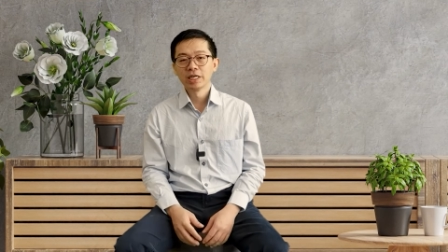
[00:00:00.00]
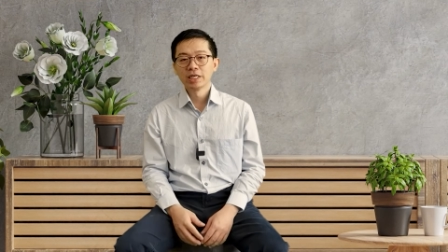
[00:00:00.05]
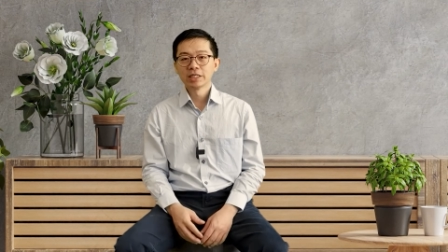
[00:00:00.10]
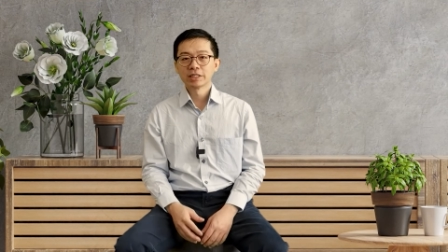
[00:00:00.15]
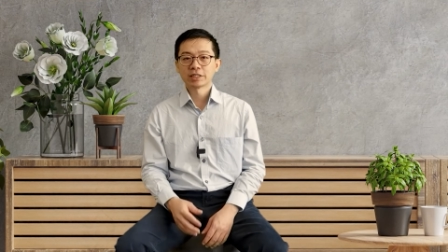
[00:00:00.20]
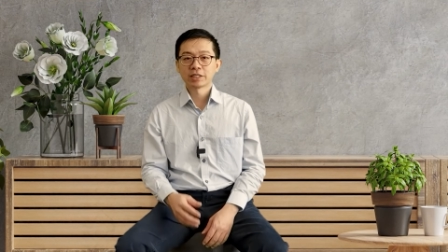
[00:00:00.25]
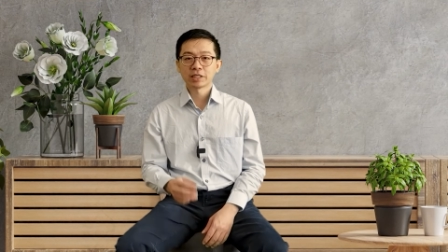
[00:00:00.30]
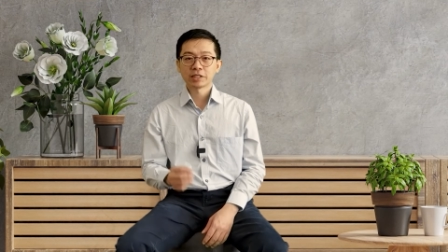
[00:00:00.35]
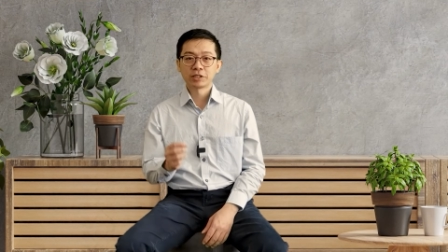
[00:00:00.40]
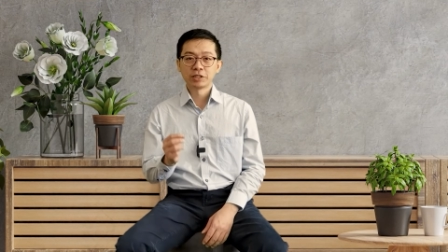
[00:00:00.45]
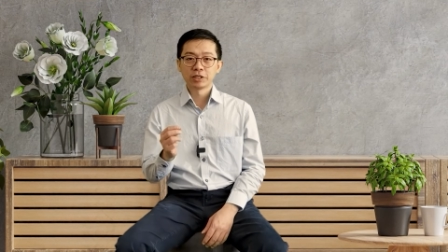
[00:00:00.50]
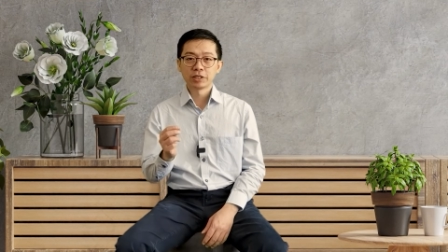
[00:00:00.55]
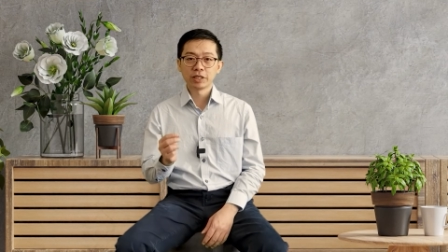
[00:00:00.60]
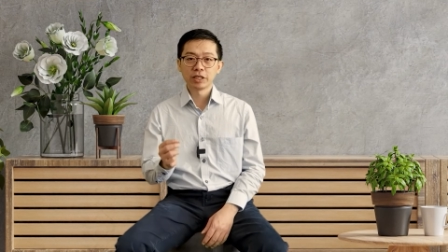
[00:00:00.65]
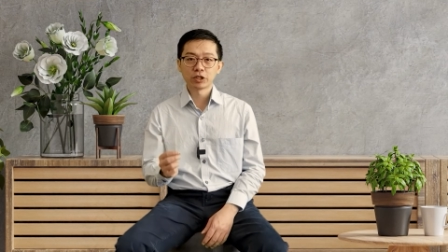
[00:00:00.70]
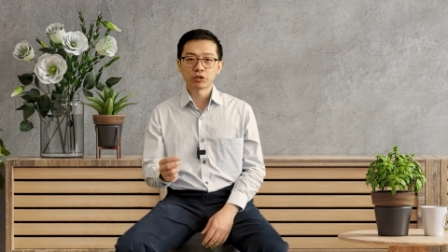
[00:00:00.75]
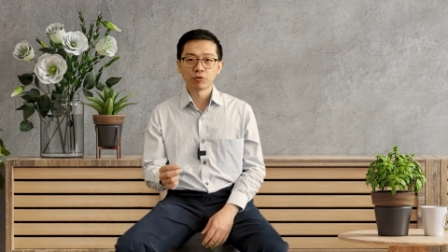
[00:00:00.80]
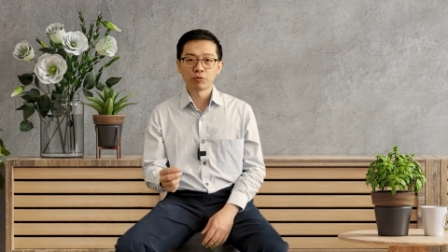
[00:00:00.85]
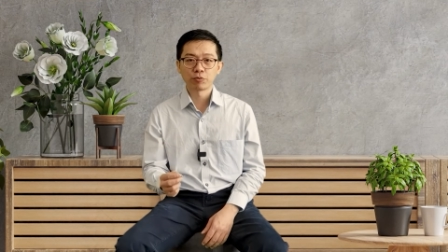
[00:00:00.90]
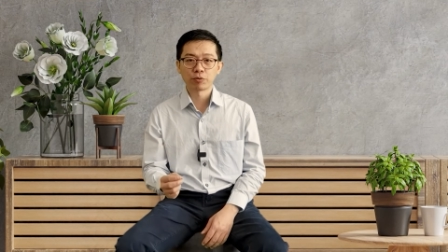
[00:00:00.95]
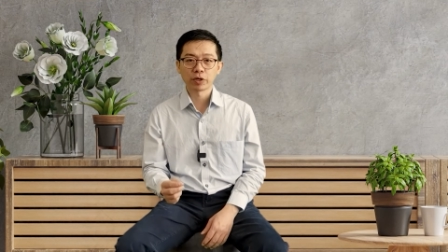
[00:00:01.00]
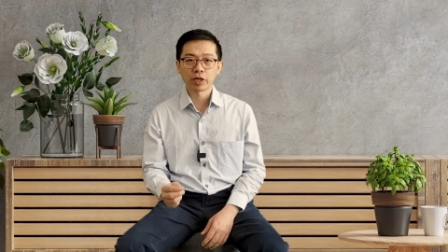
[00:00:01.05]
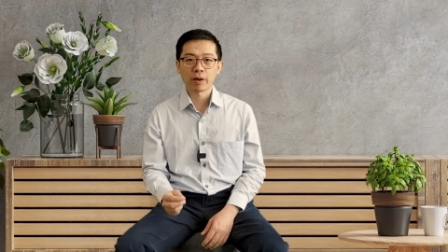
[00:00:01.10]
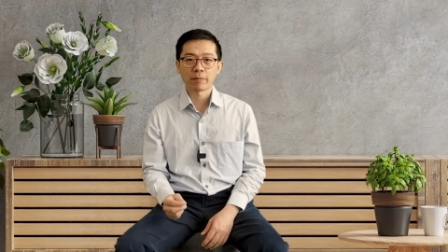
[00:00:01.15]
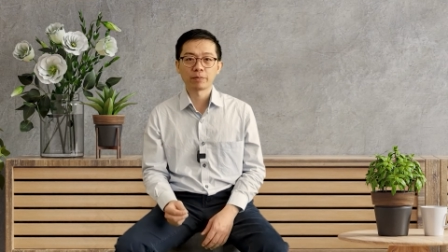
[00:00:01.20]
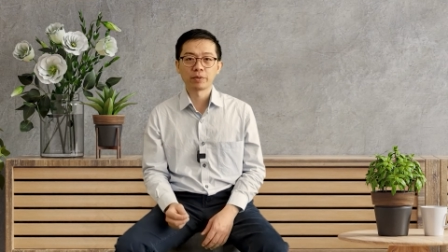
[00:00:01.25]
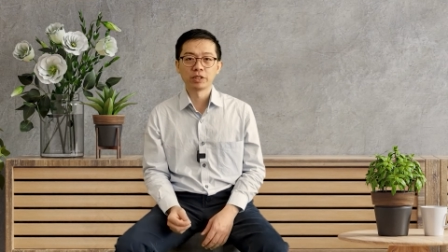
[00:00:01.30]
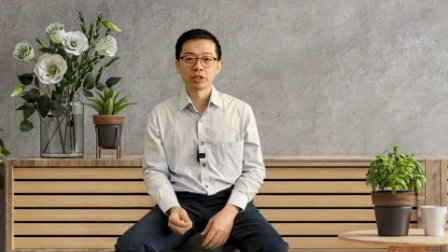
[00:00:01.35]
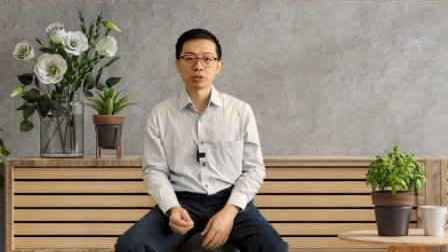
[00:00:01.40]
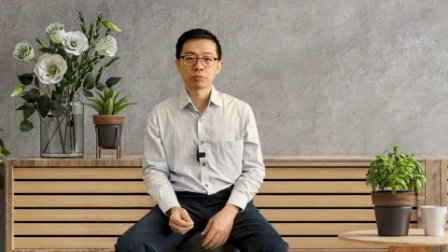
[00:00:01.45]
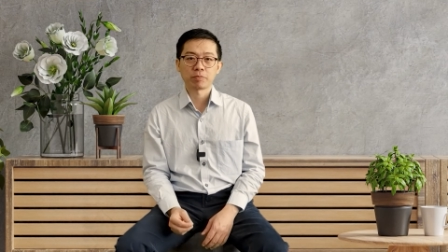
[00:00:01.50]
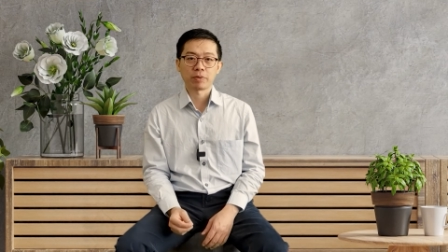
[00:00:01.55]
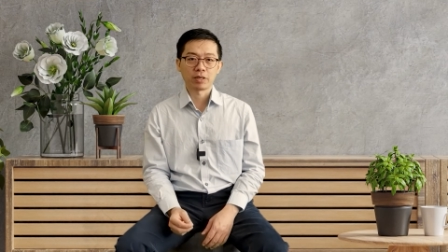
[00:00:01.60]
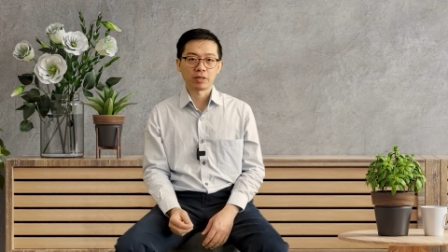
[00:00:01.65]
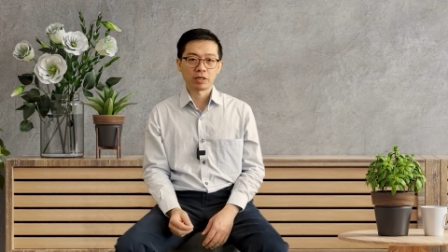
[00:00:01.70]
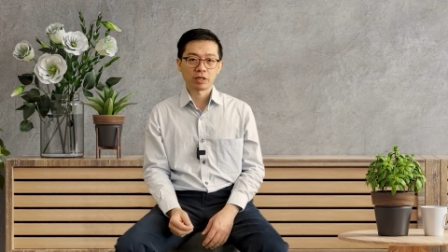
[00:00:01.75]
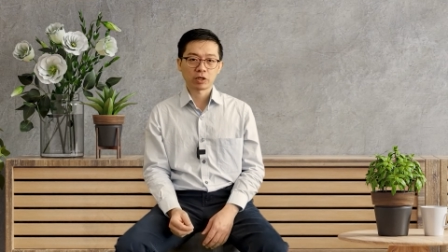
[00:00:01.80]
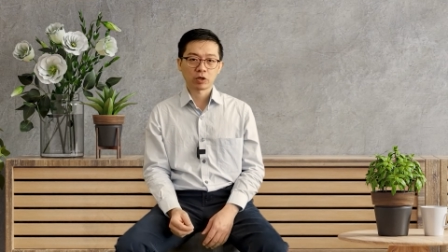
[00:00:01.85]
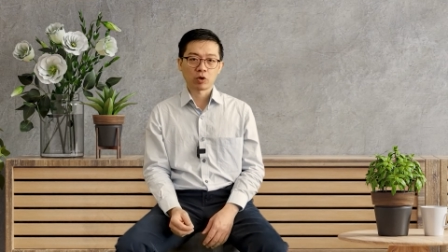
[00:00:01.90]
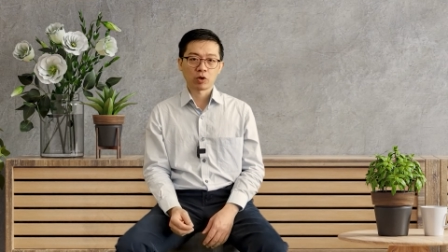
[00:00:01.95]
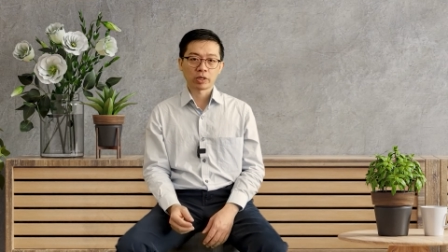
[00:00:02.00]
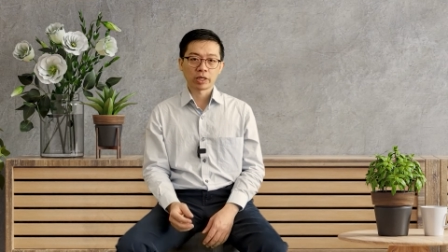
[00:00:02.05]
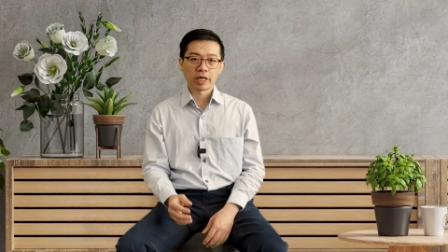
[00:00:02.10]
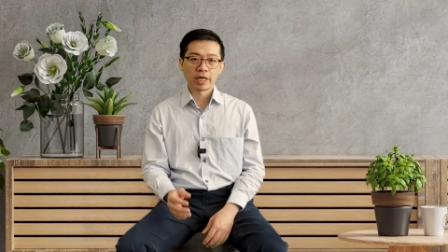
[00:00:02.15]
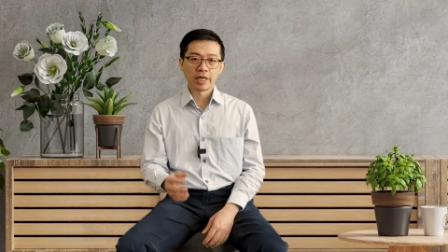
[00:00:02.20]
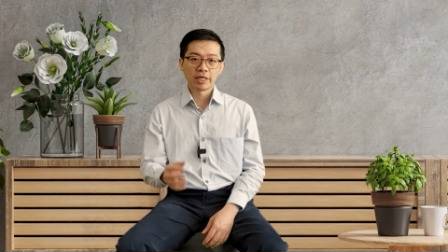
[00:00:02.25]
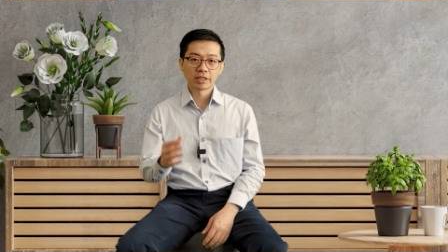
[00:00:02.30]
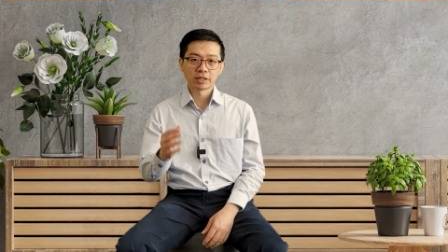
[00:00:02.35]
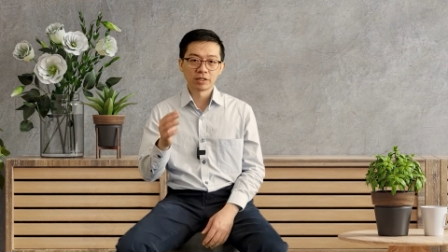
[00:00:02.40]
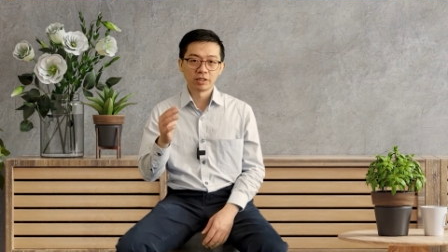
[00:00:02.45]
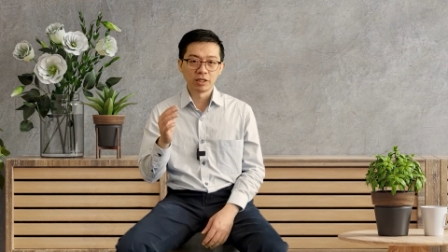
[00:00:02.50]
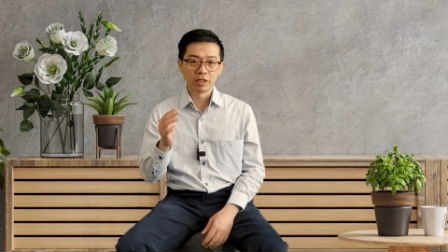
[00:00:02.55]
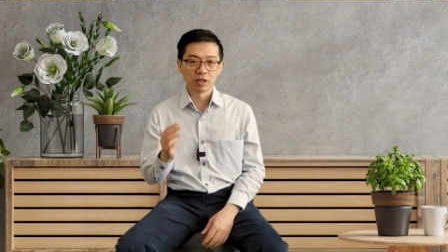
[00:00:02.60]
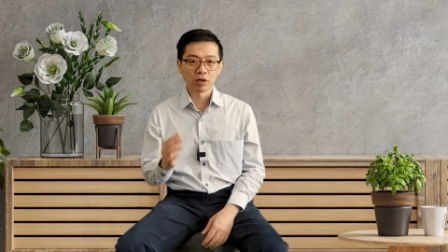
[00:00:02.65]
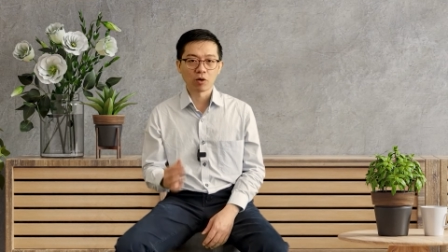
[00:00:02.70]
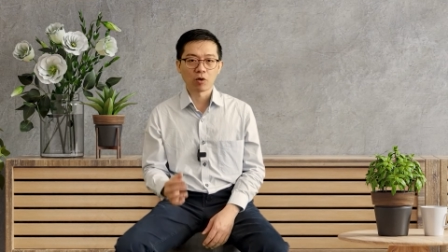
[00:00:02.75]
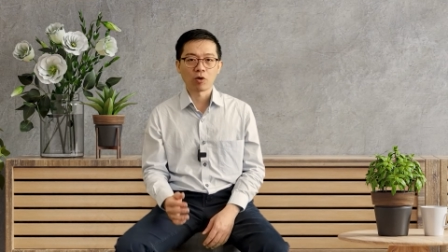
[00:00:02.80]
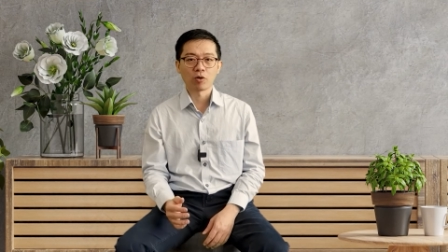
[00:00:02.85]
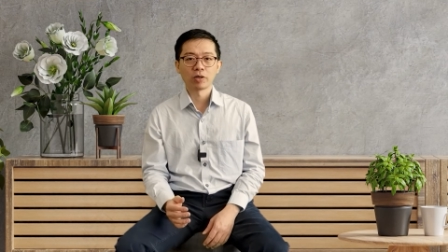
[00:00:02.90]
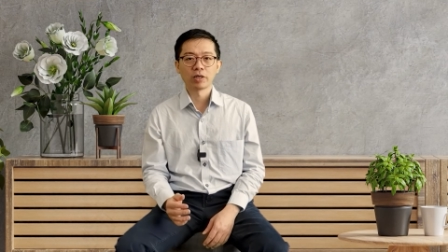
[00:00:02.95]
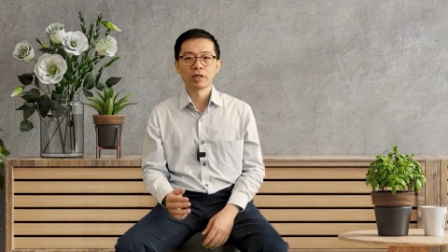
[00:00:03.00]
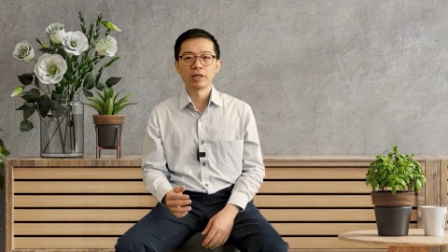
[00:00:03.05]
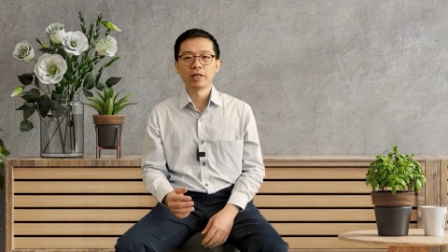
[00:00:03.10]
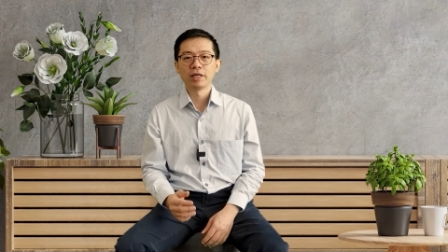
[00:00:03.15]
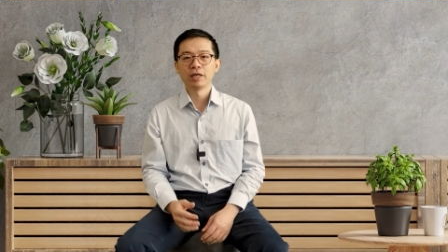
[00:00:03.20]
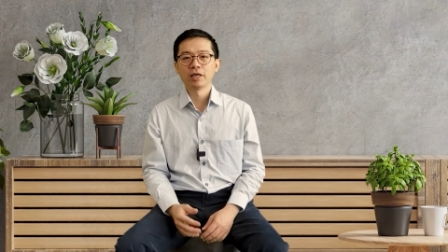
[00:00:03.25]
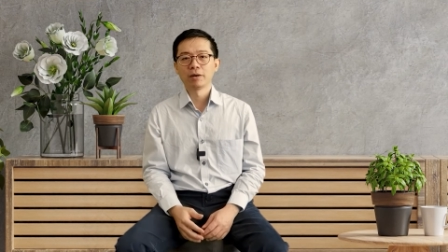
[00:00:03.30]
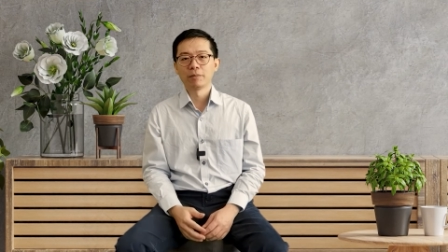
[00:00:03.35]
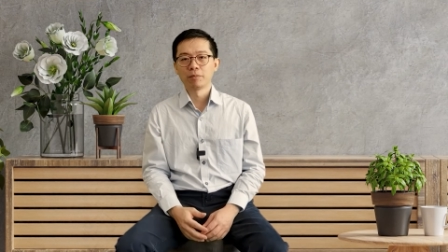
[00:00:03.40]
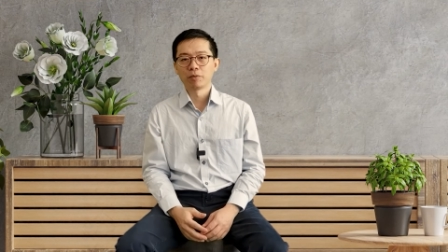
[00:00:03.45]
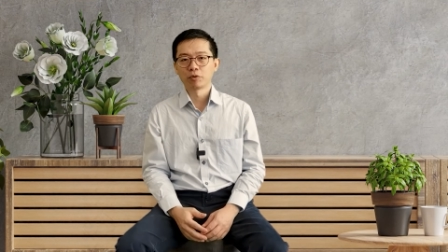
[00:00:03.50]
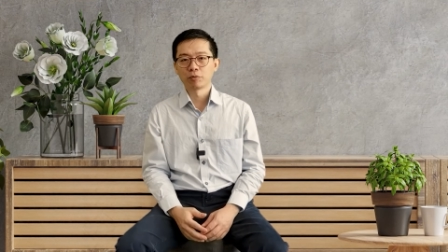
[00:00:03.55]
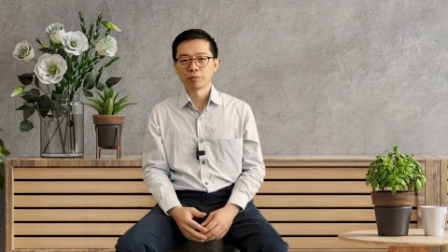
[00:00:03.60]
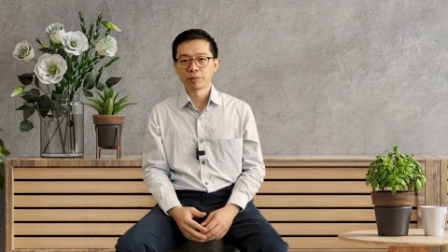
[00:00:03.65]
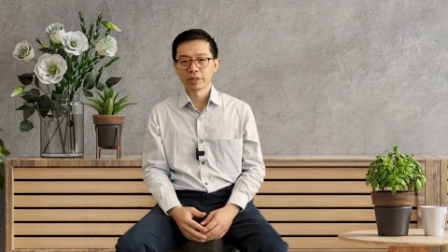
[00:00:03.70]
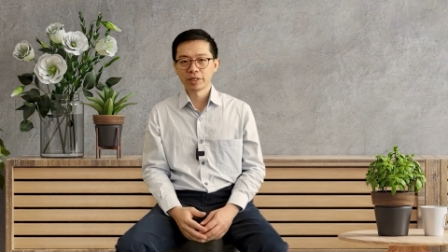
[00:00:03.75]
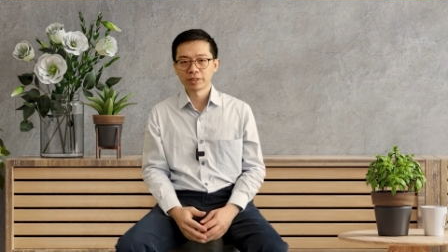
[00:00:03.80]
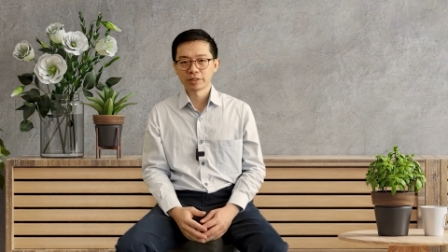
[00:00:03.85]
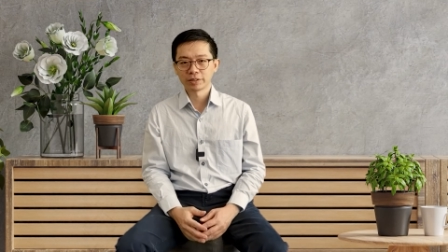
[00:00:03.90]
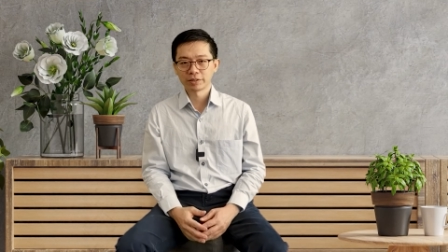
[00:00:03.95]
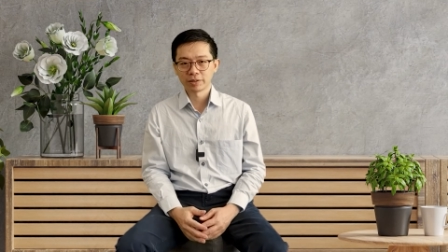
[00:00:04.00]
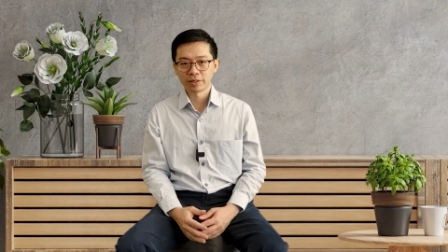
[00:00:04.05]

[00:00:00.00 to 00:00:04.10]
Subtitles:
surgery to free up the spinal cord is the only appropriate